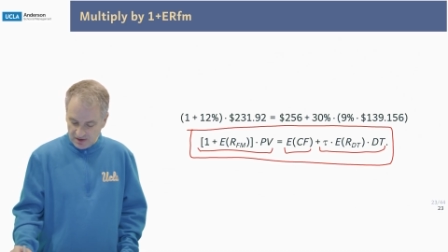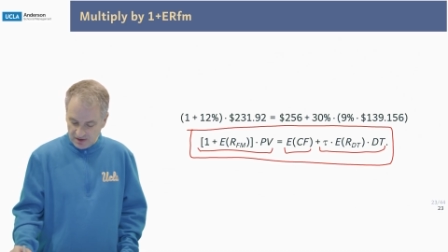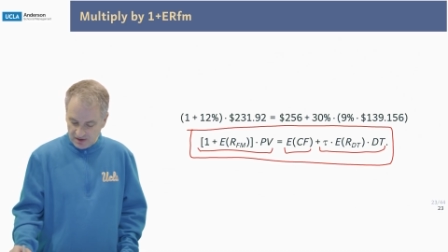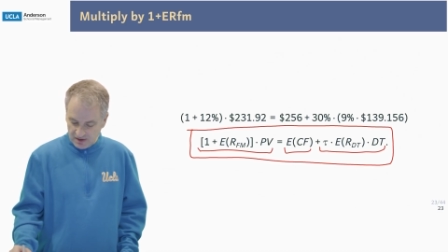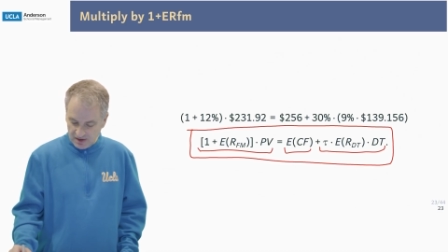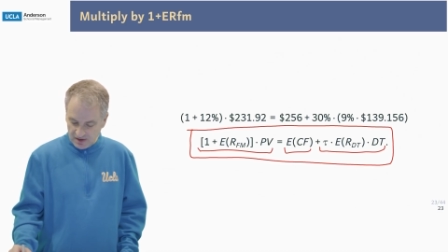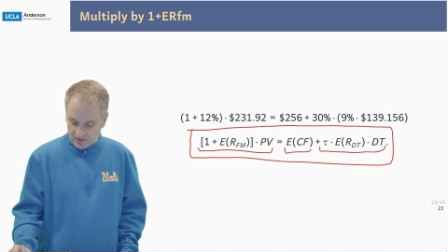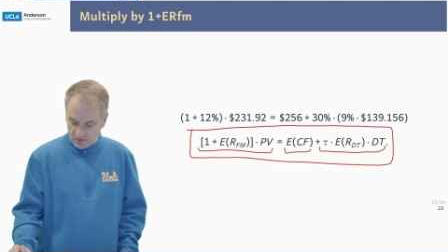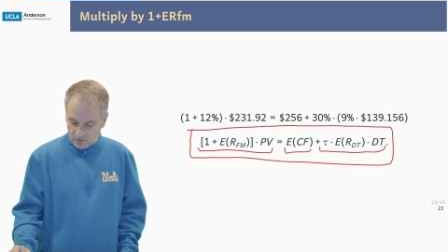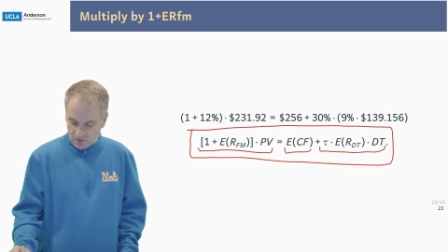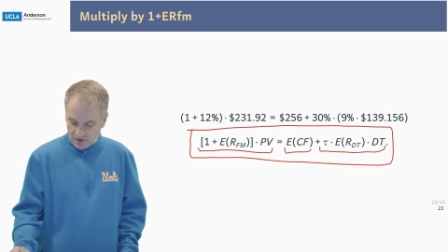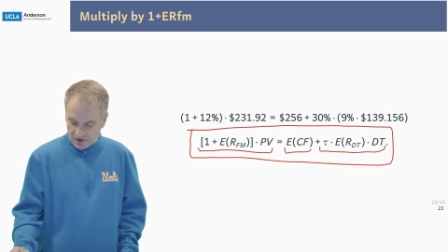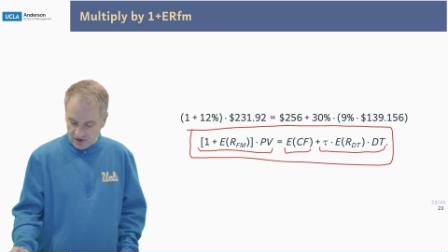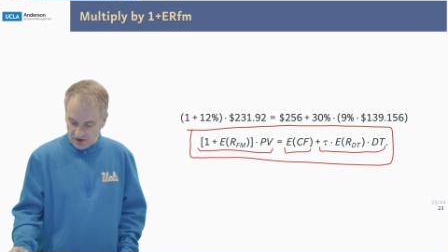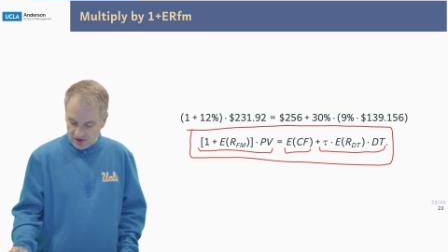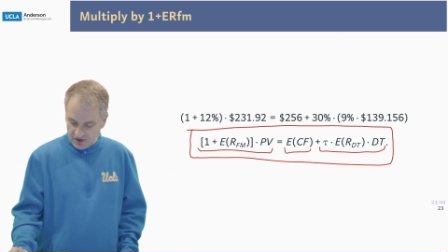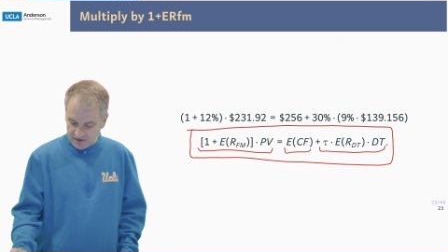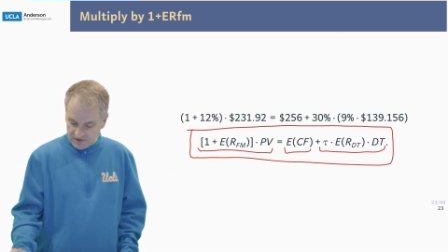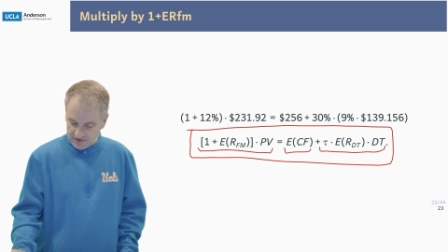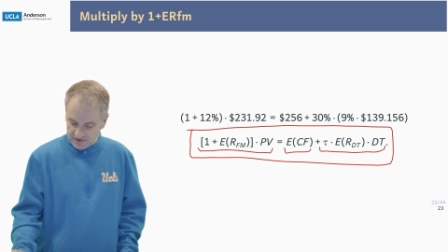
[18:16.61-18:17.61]
that
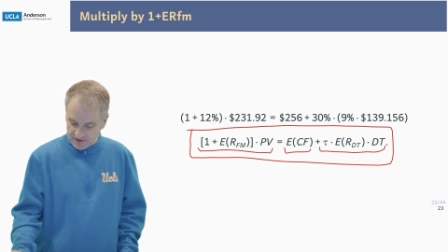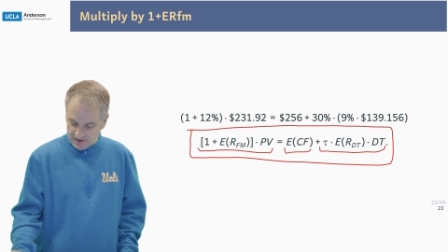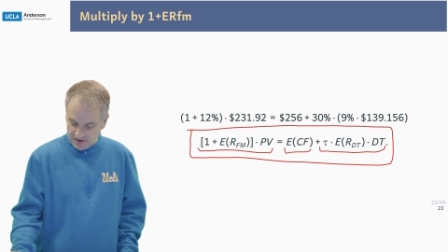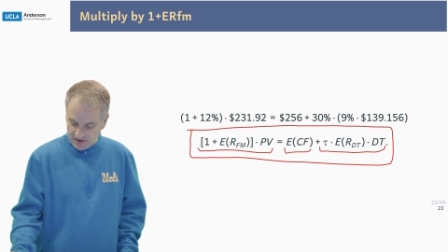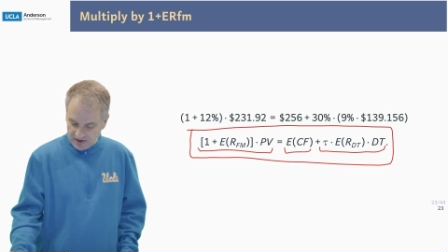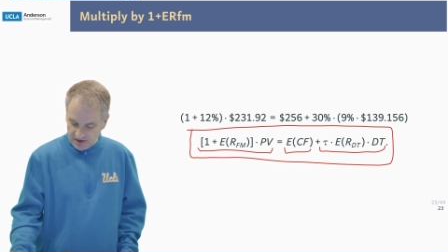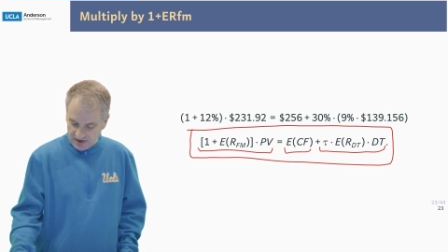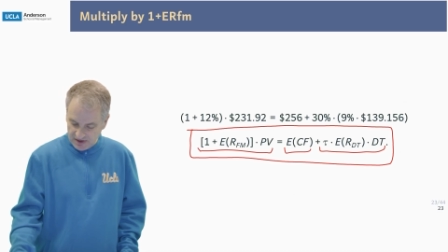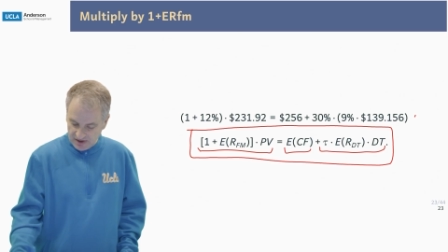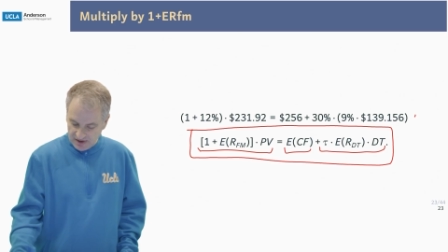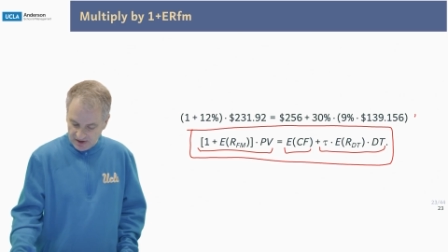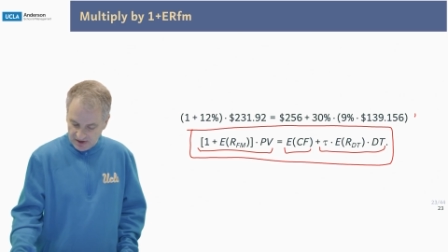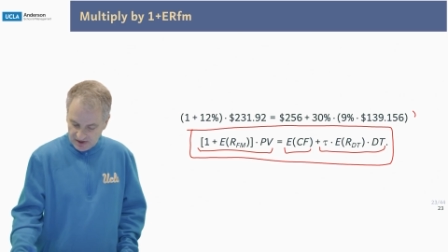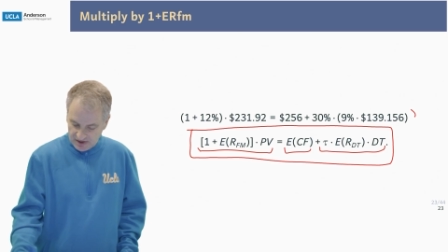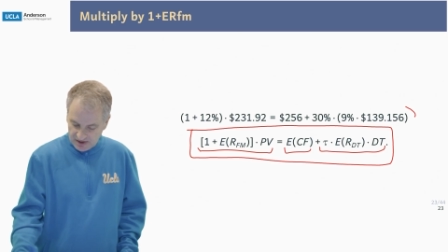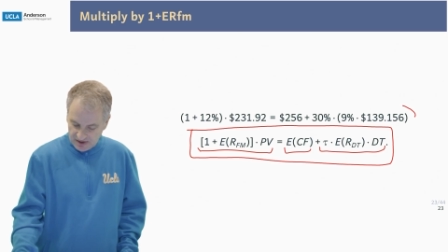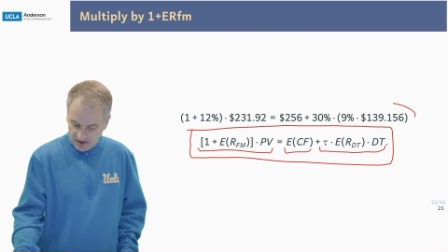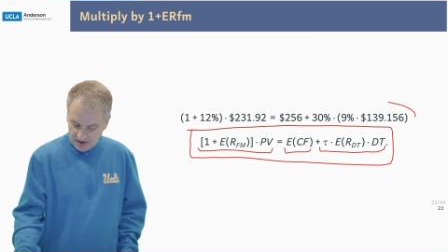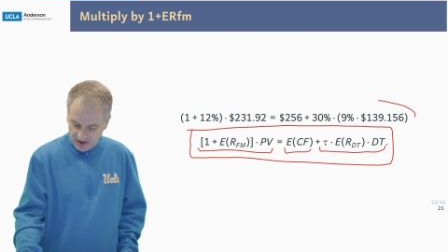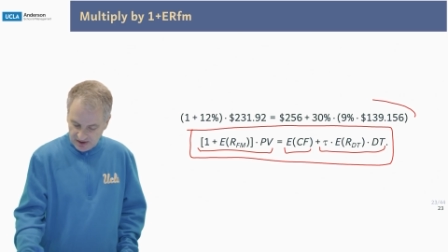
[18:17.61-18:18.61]
was
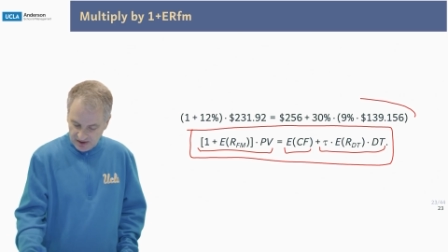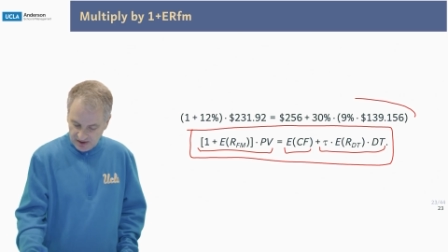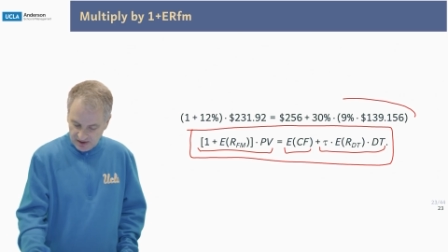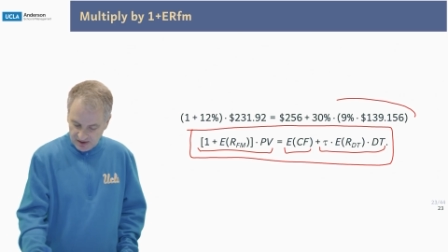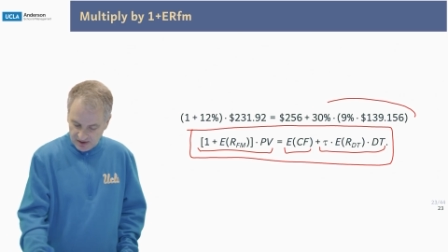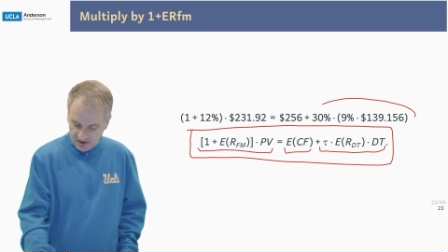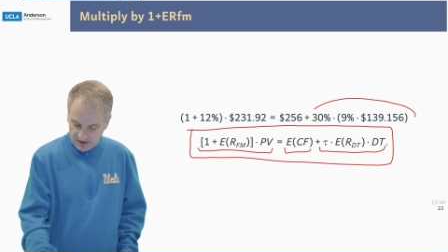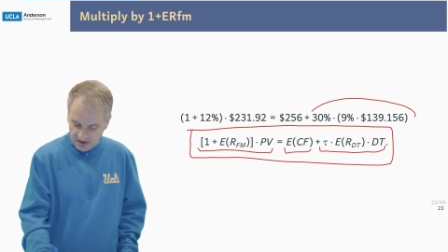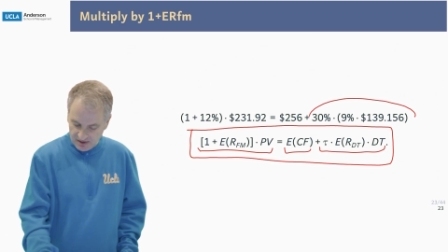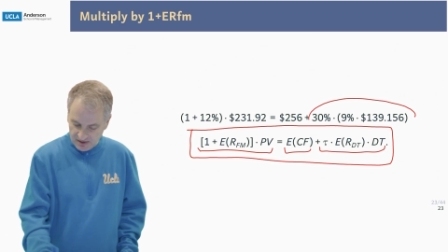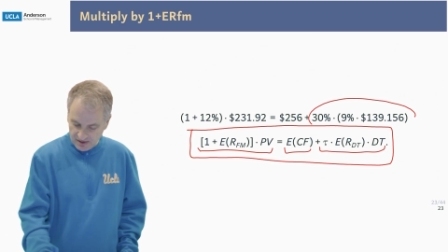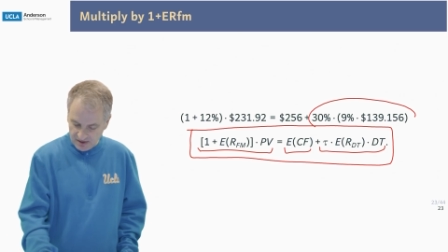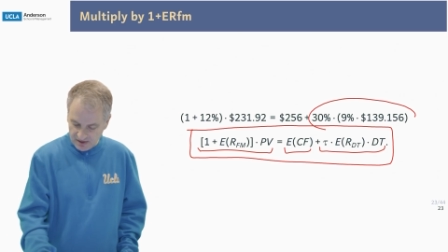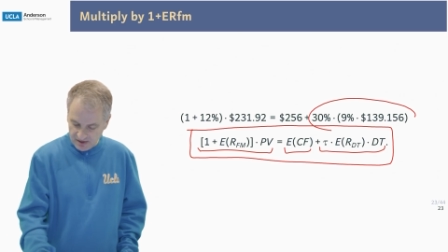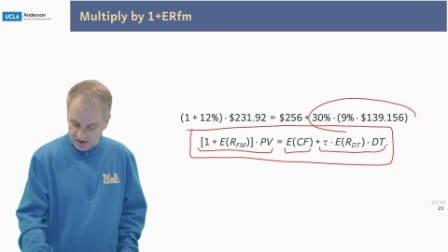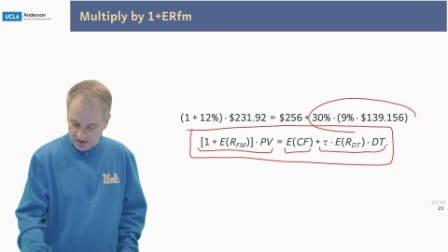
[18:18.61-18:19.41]
here,